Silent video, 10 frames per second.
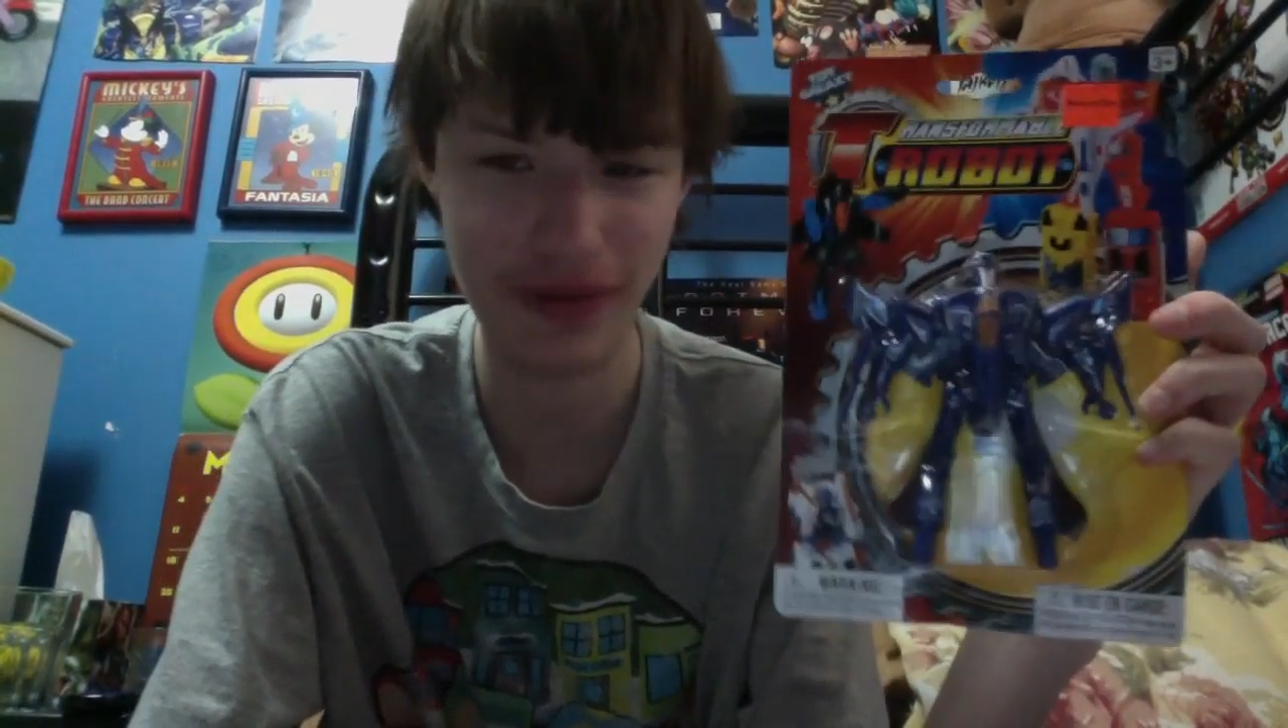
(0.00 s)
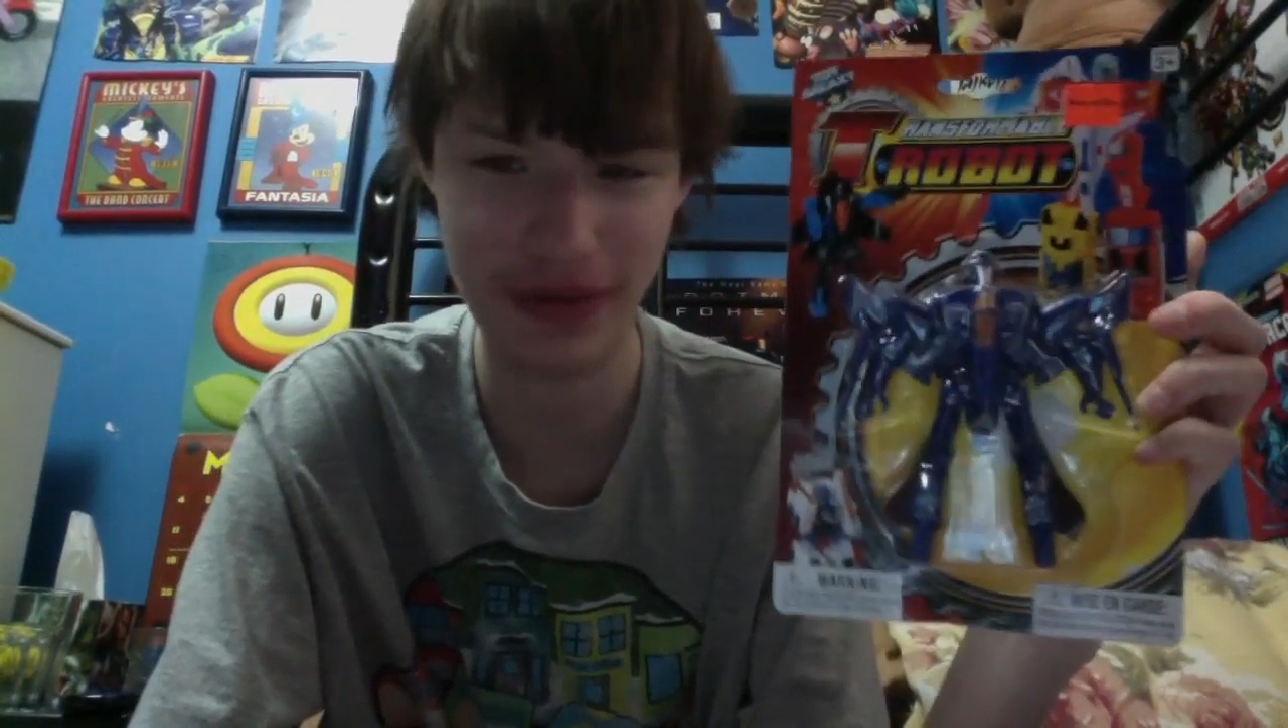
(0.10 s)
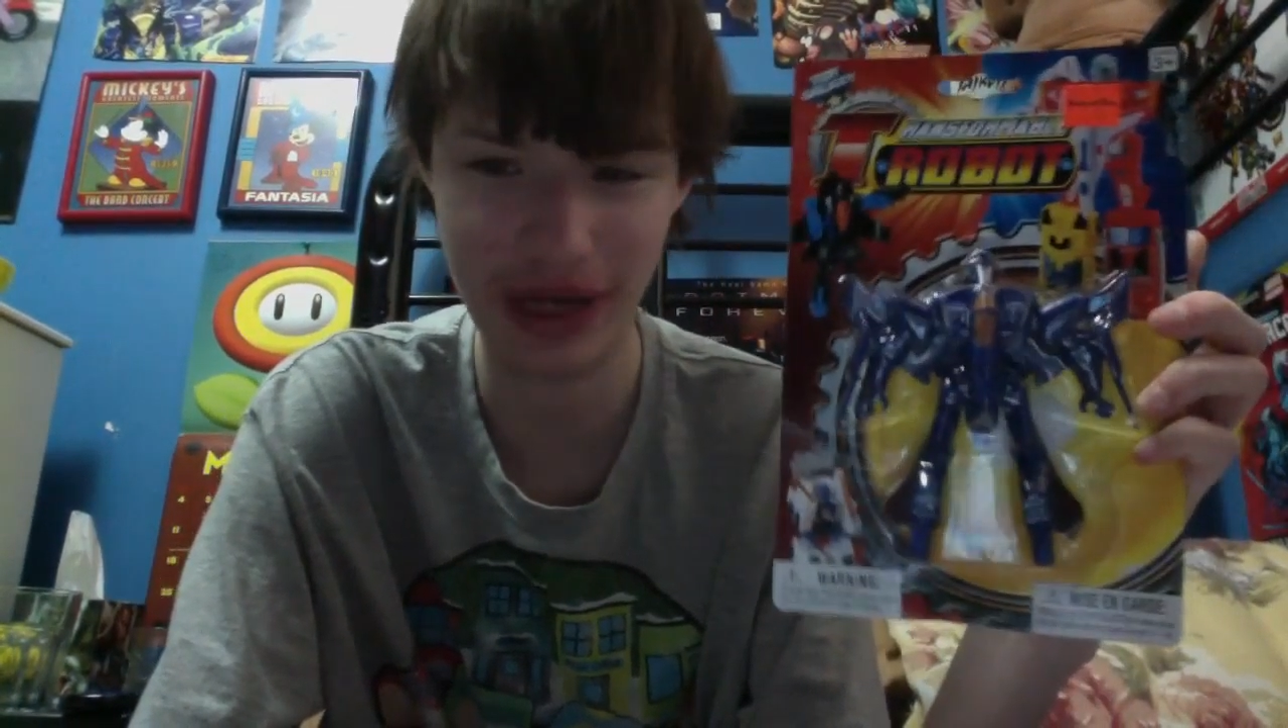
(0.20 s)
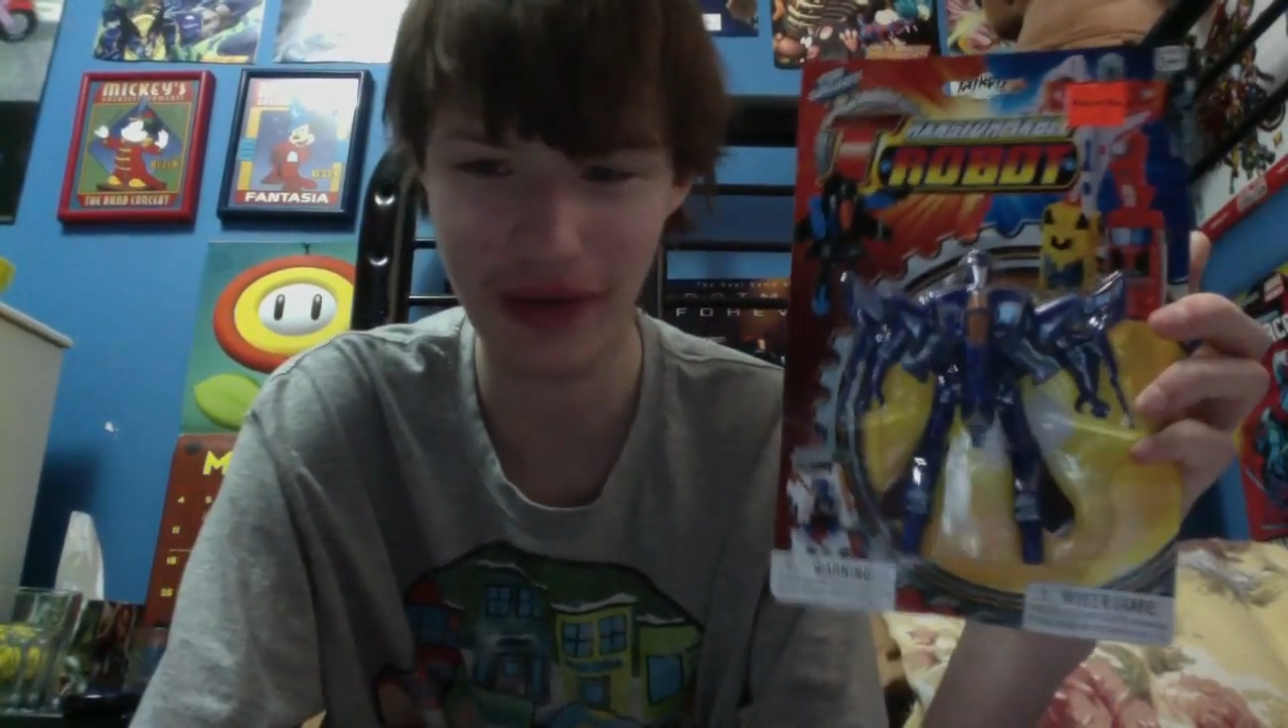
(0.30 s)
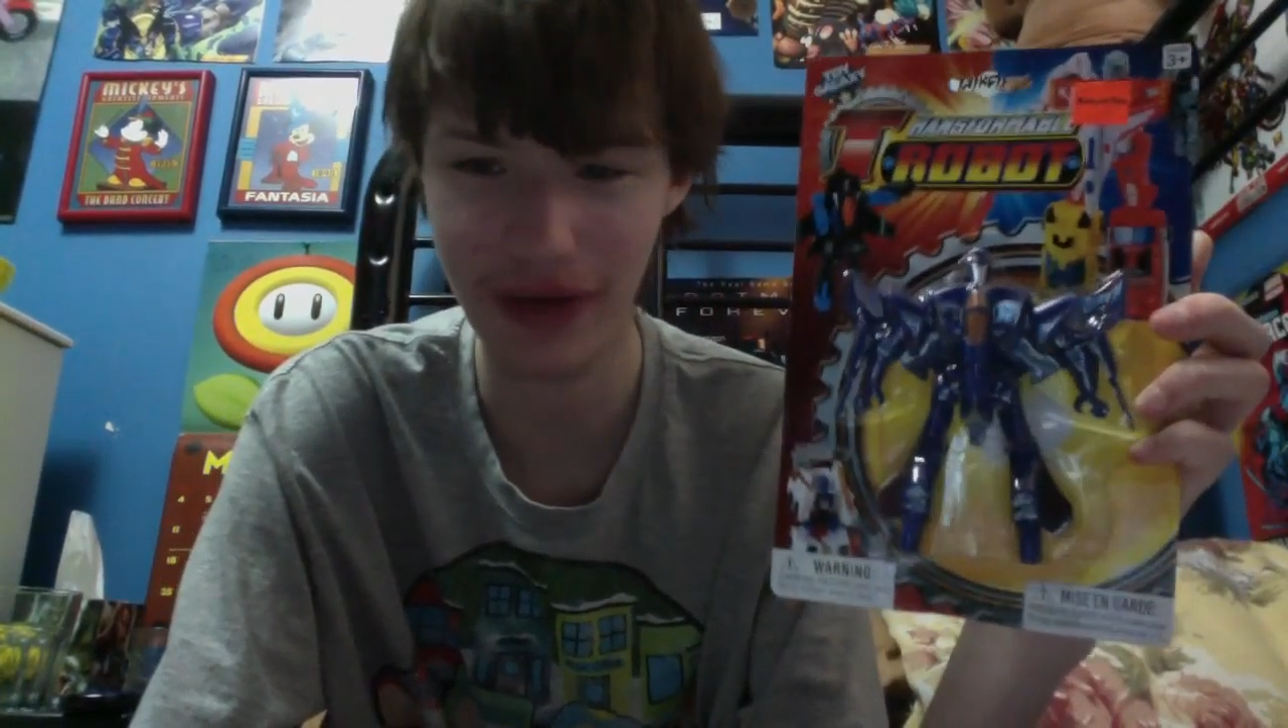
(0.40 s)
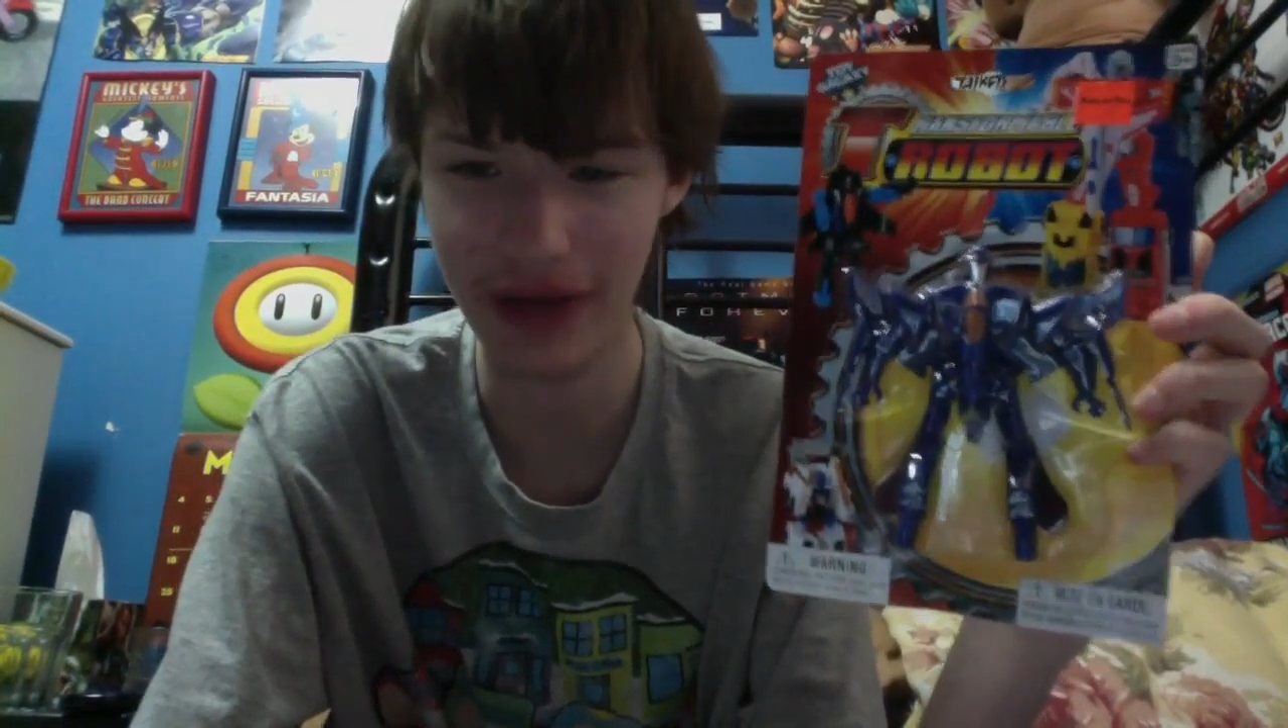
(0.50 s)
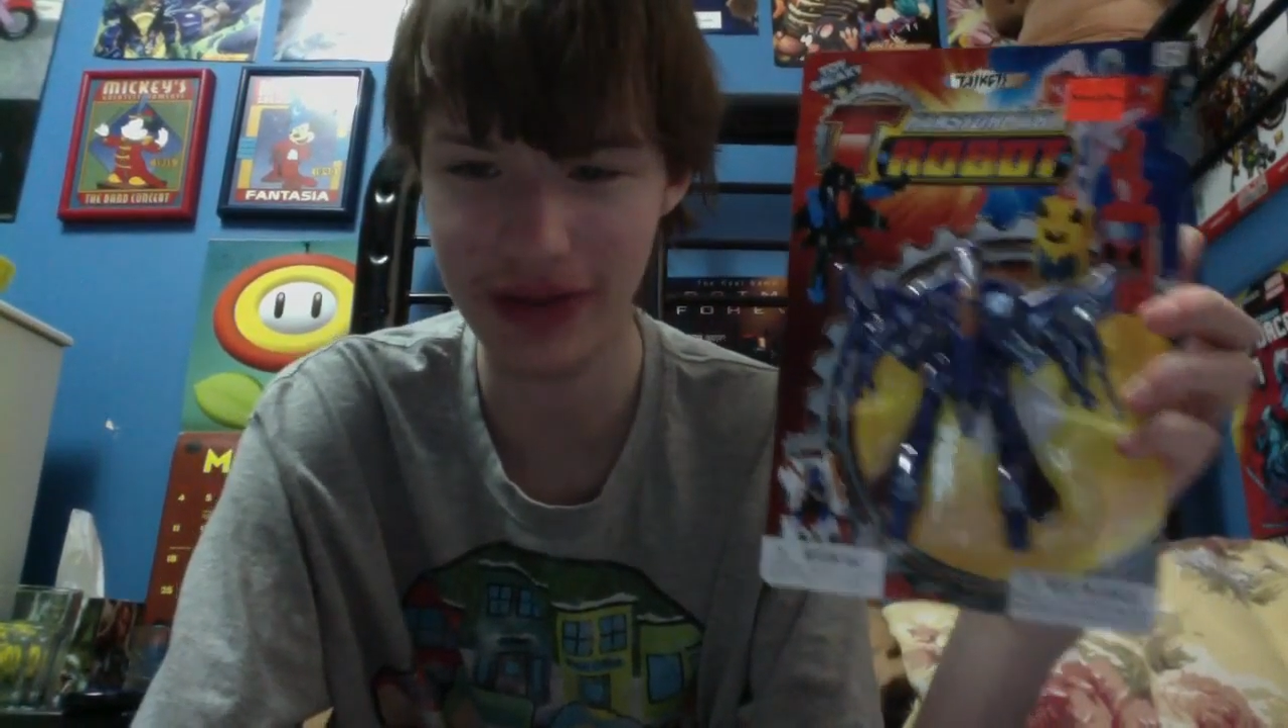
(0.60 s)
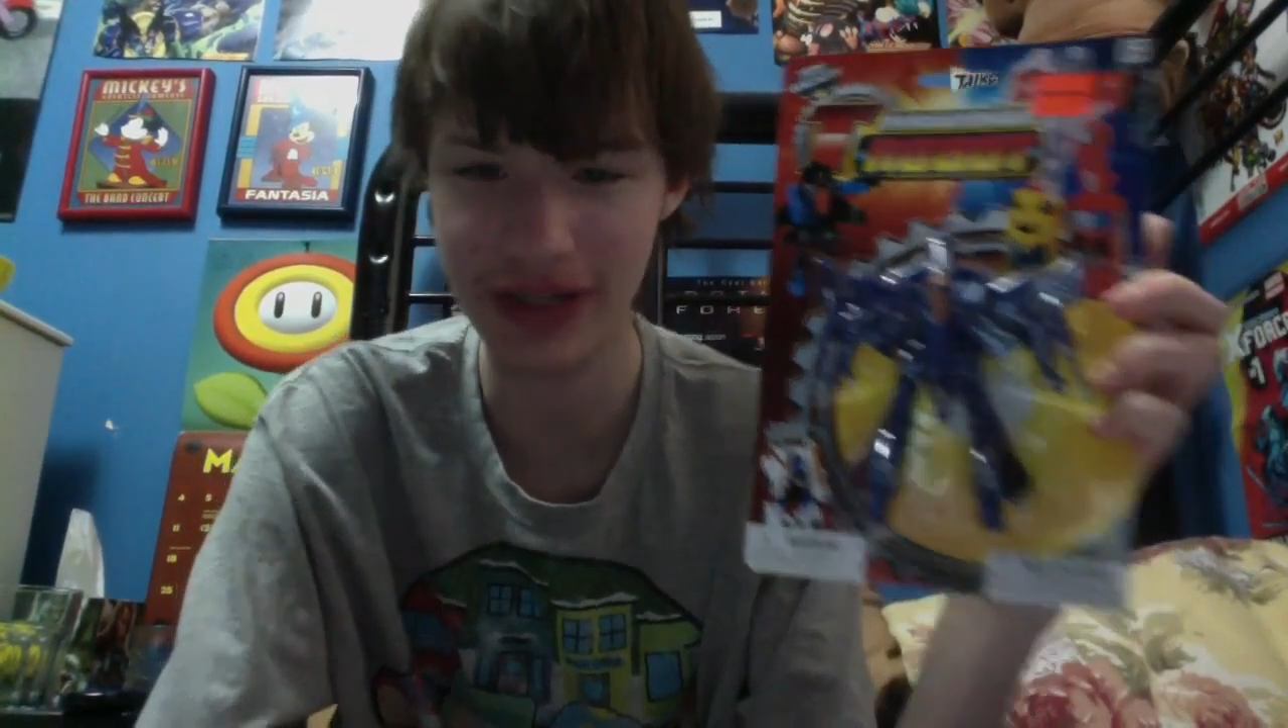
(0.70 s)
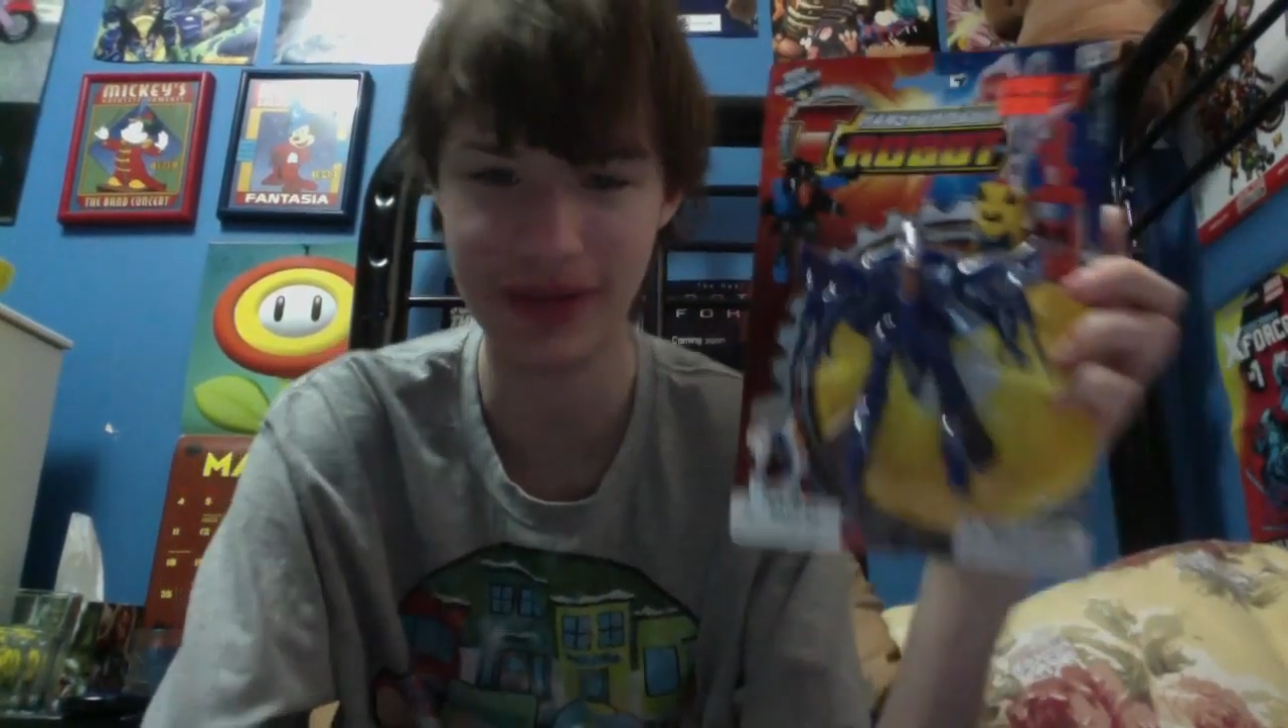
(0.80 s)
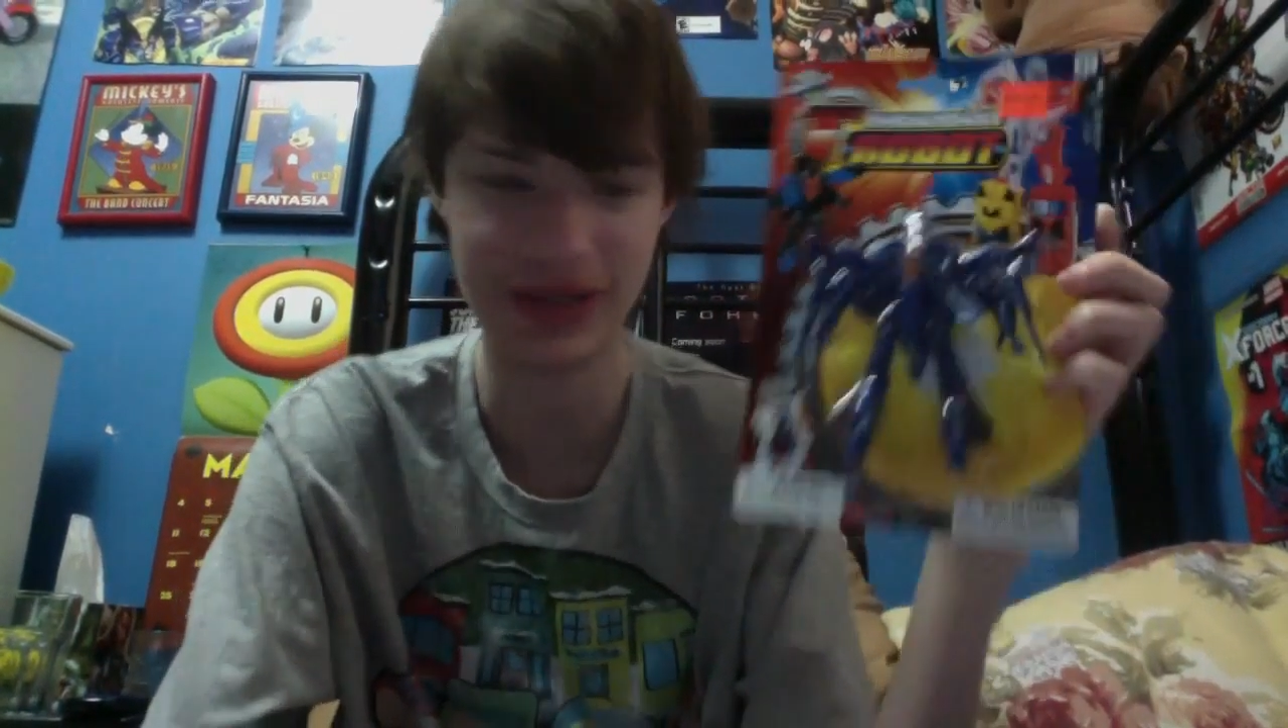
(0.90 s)
I don't know how these
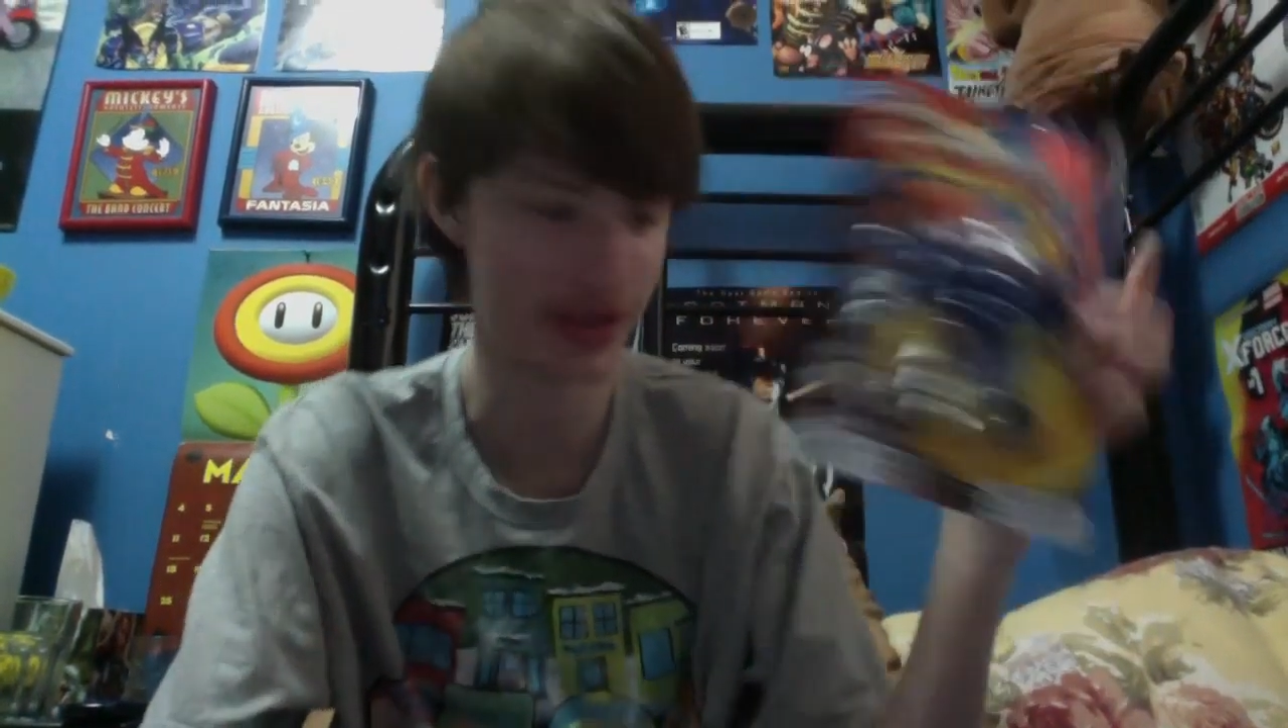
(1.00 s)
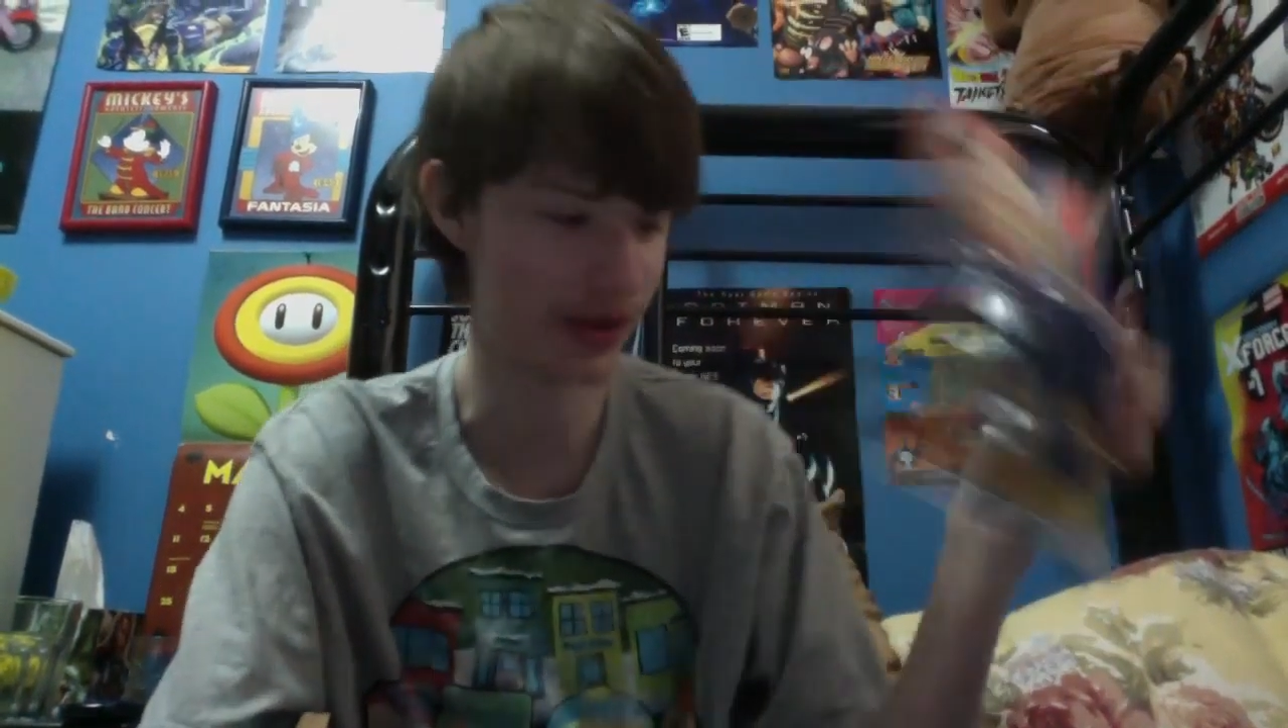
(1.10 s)
companies get a